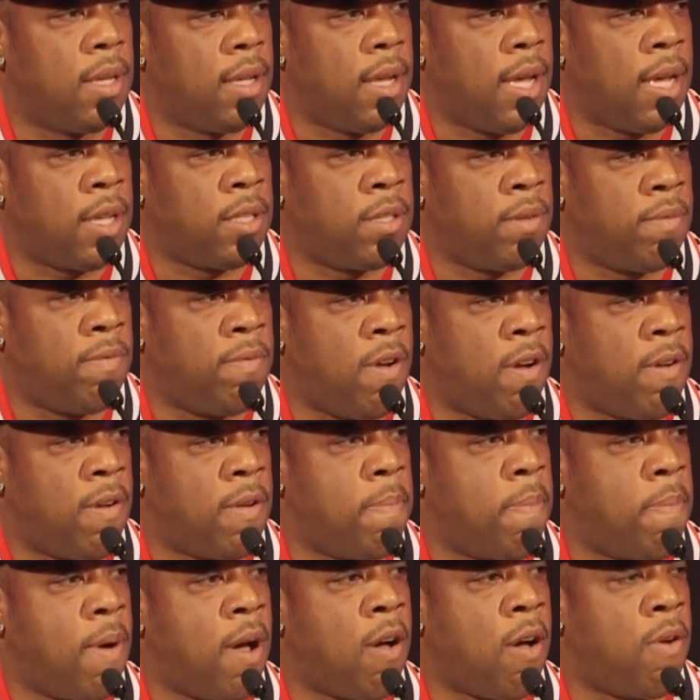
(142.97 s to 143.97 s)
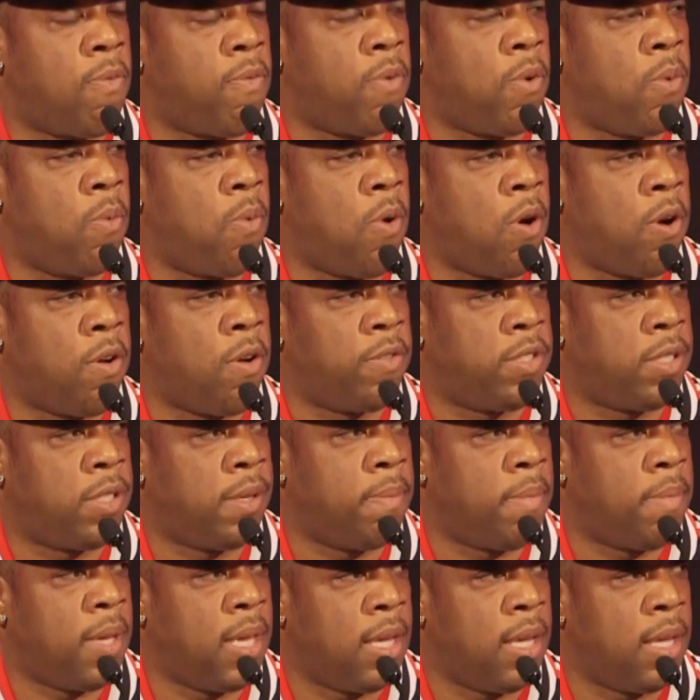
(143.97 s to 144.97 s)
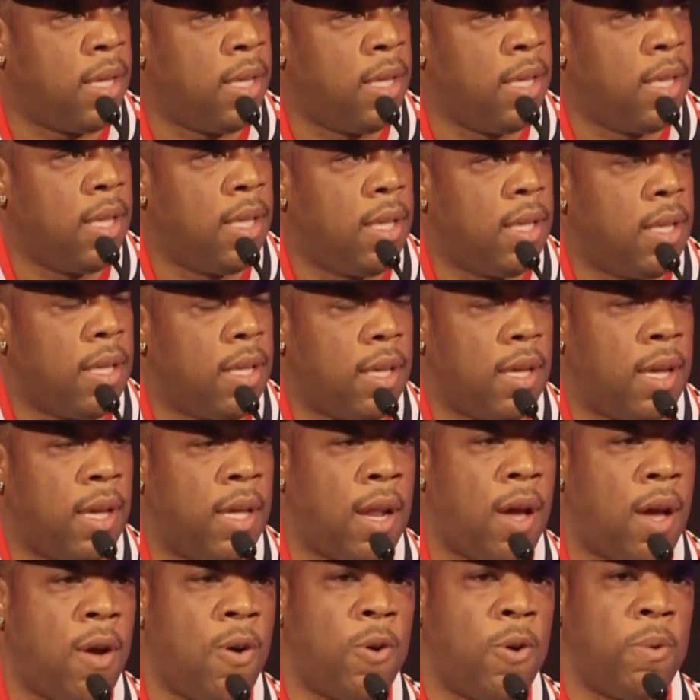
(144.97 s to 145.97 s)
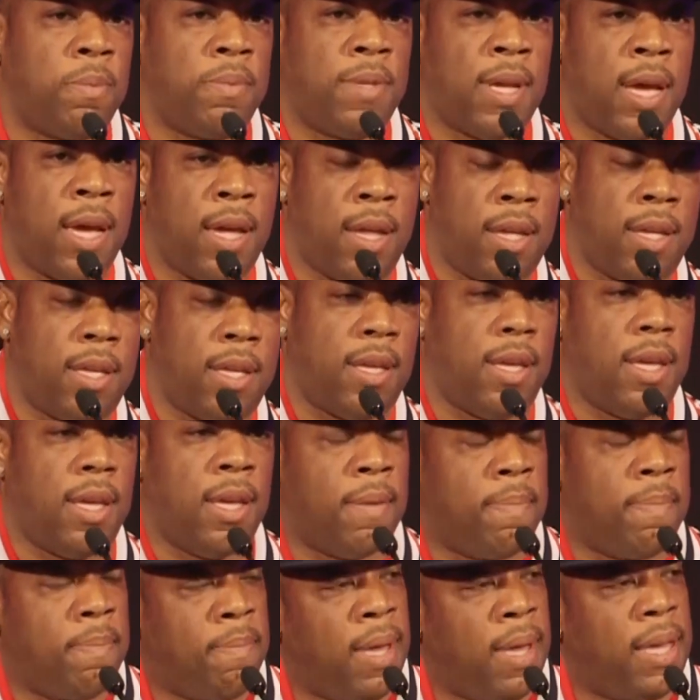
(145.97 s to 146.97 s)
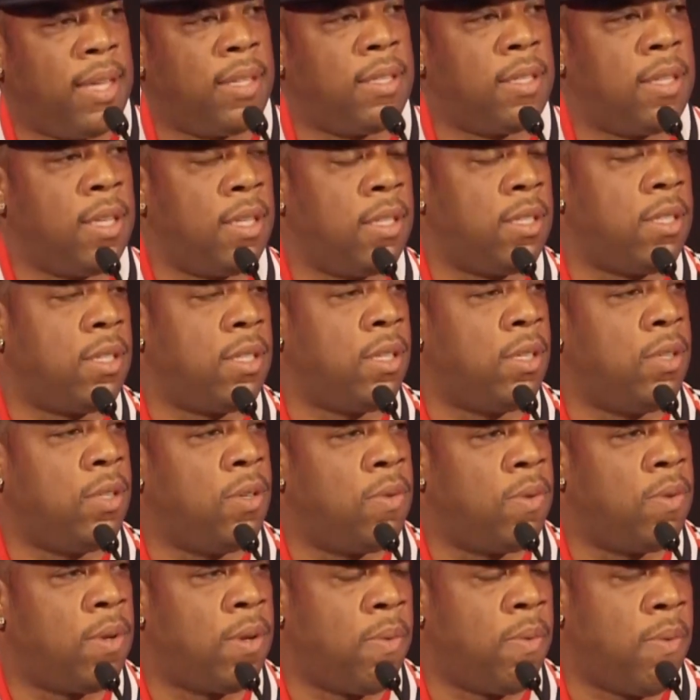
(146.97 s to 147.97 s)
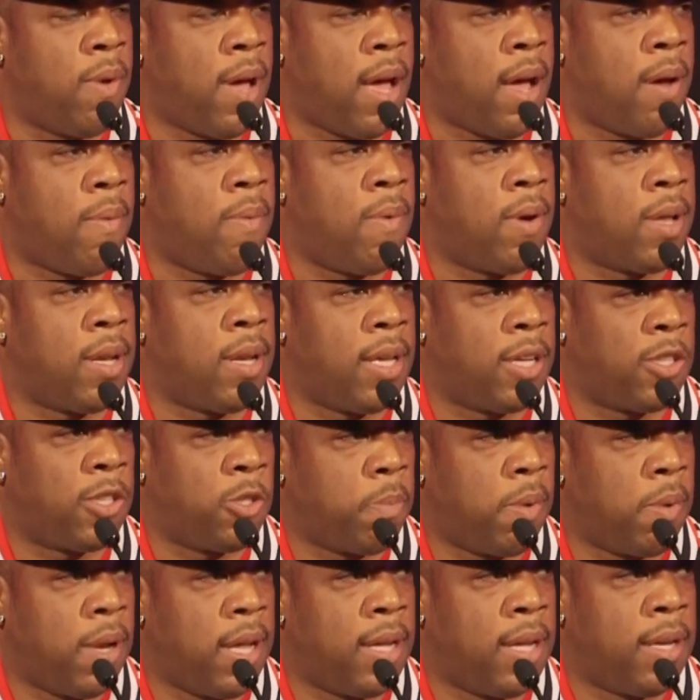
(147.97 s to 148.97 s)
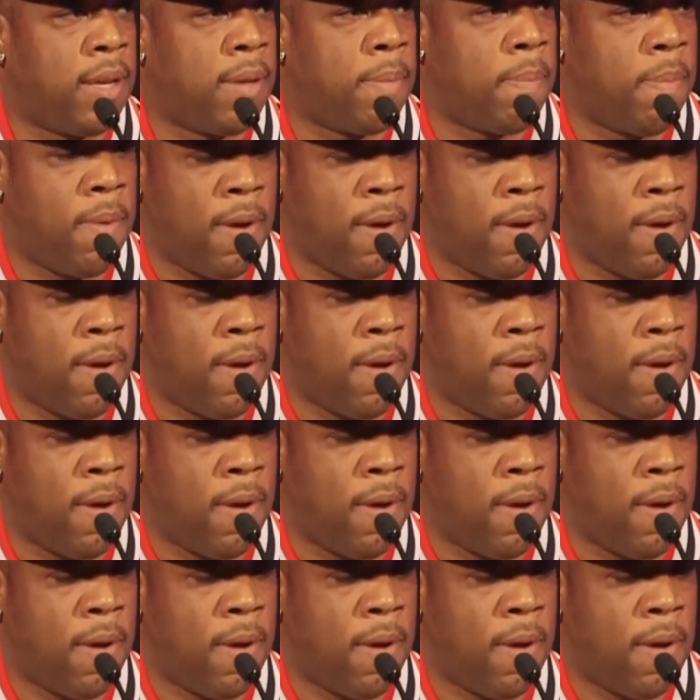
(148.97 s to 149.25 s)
That's a very powerful word to me. And I hope that it makes sense to you in the way I want to explain it.